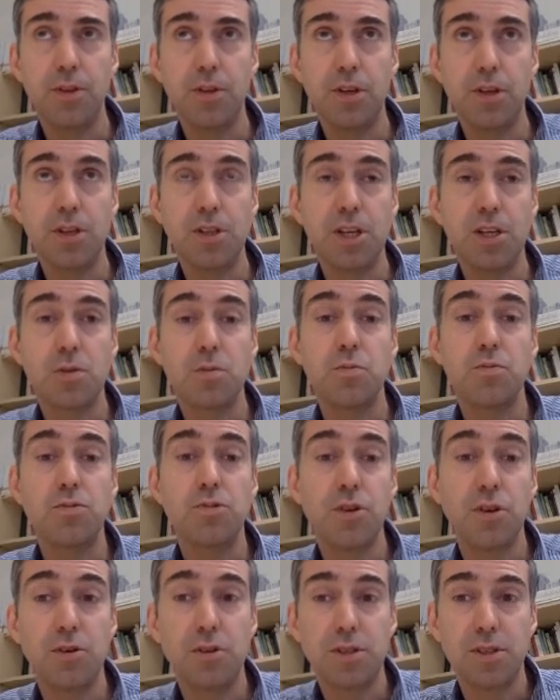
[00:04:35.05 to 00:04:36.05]
the assessment
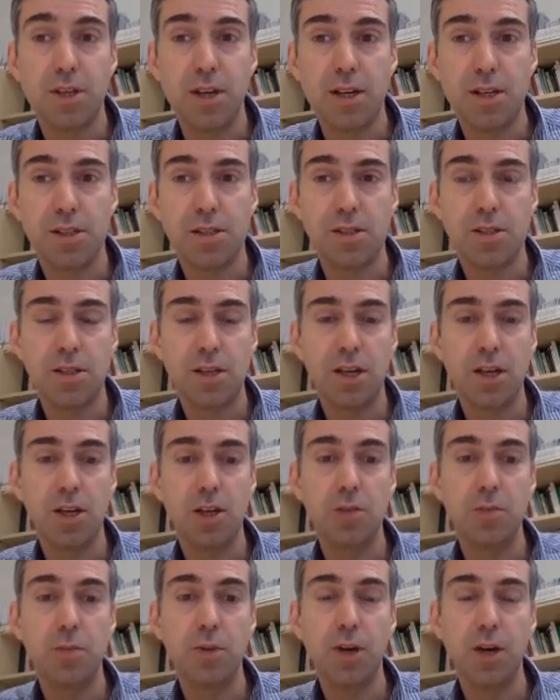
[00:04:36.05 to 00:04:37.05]
process to
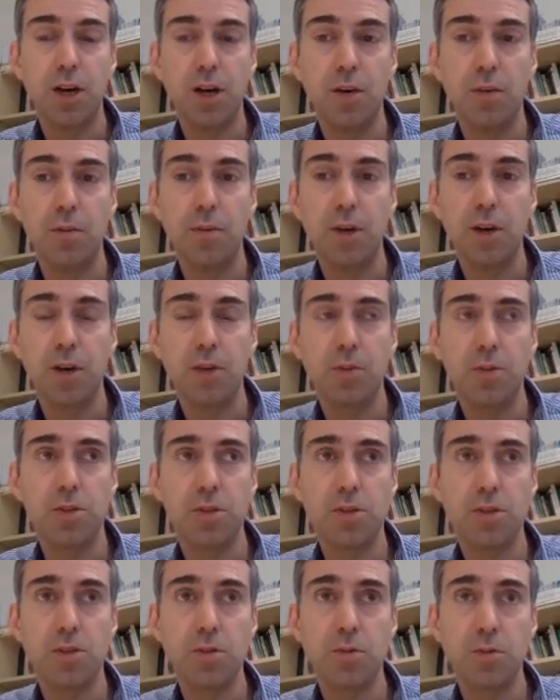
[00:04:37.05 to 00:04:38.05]
help
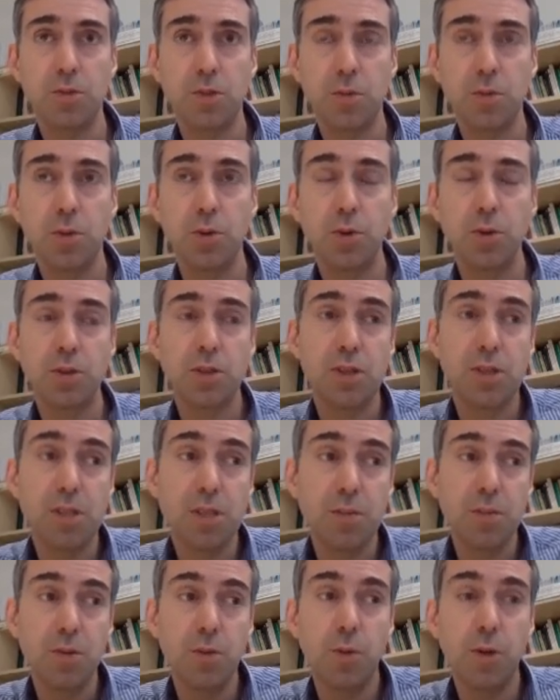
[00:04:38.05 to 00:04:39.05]
us support in a
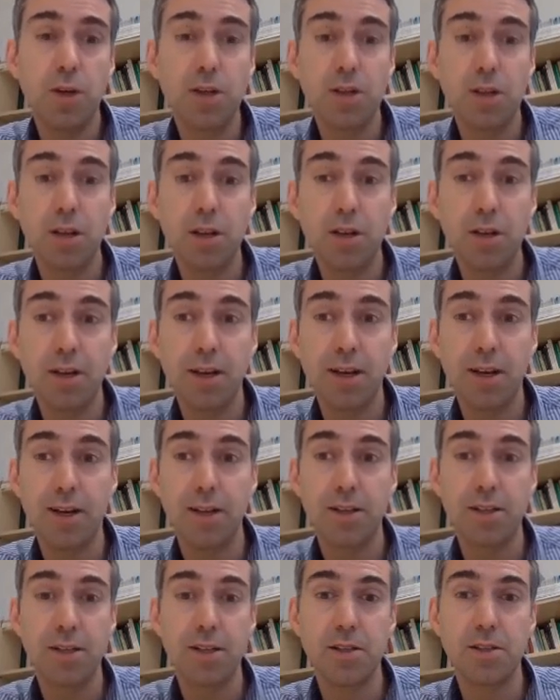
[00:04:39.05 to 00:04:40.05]
similar way as learning
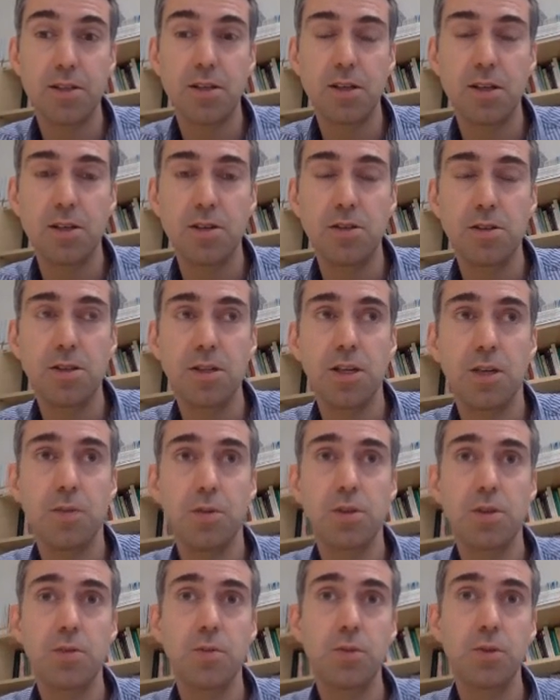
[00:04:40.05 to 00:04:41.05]
analytics are used to help
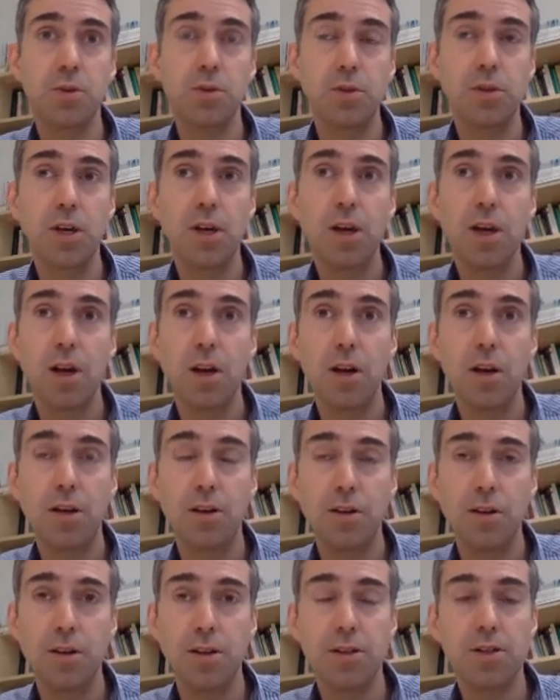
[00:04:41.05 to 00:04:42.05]
us support
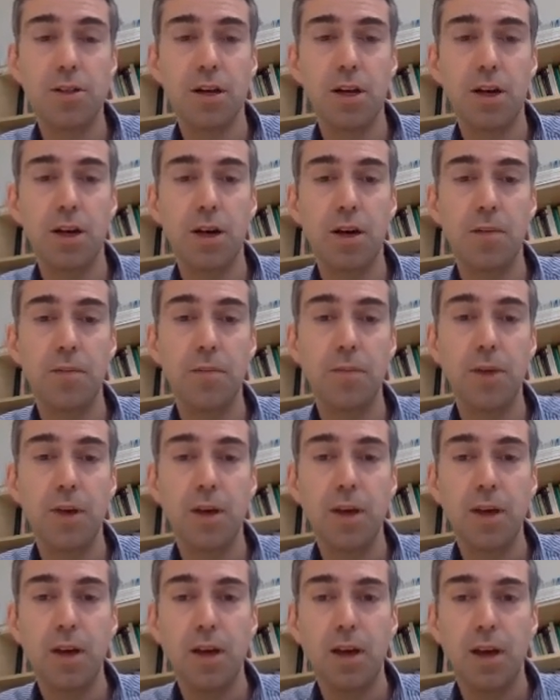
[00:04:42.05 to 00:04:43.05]
learners,
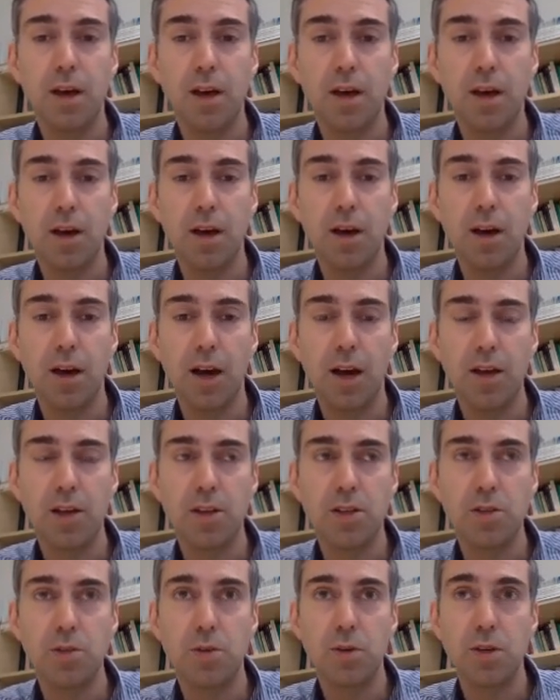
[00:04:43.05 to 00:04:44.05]

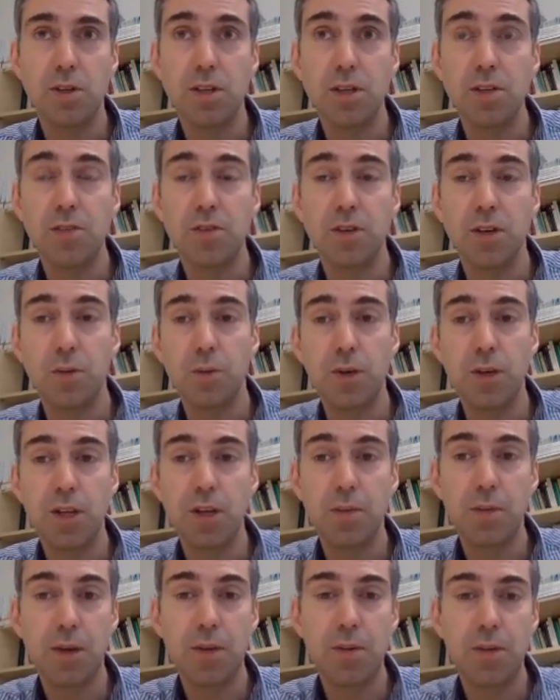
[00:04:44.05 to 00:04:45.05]
and to identify where
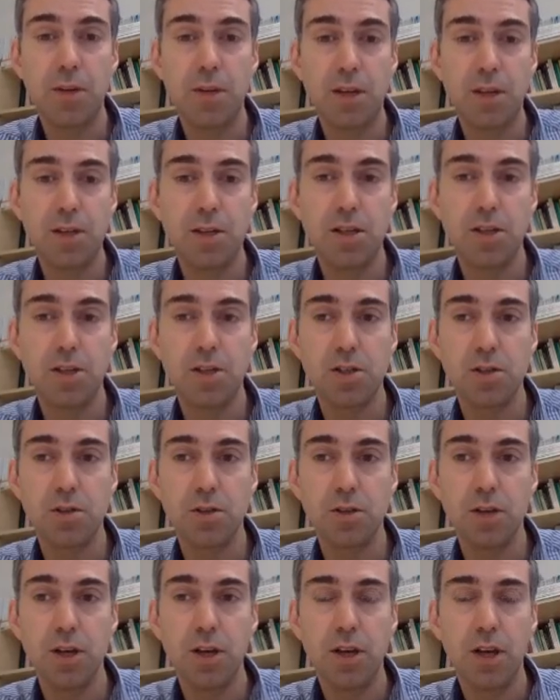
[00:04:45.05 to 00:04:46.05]
they maybe need
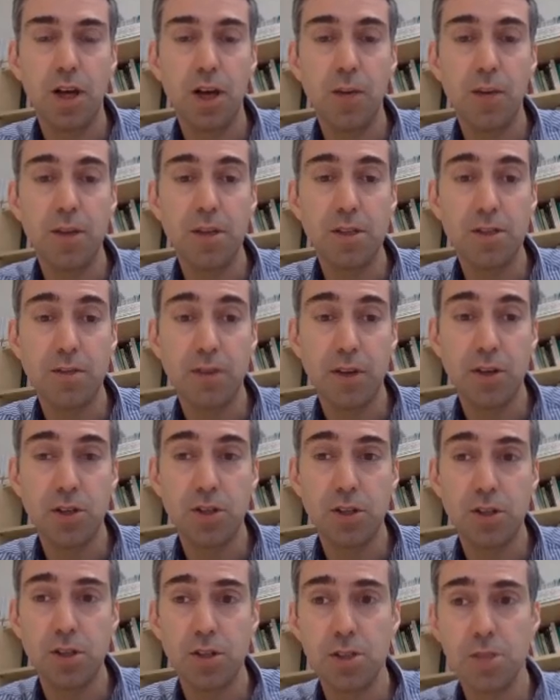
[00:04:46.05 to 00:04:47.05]
additional
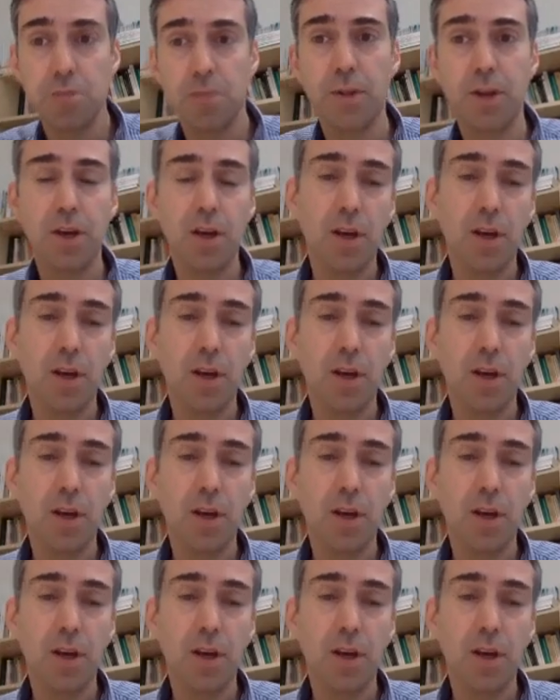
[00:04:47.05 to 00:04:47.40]
interventions.